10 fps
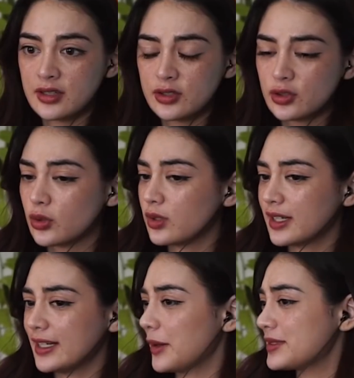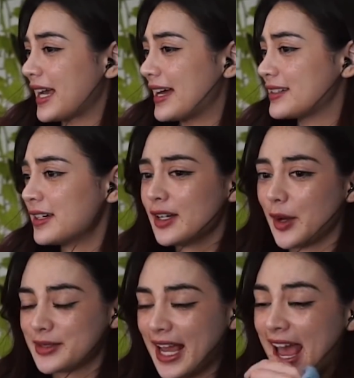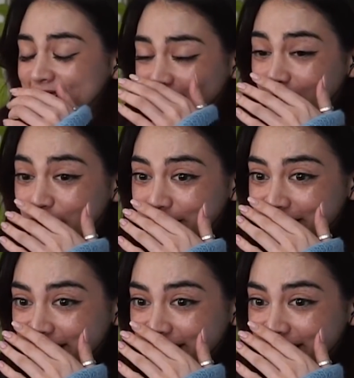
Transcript: Surely. I'm scared. I'm scared to look.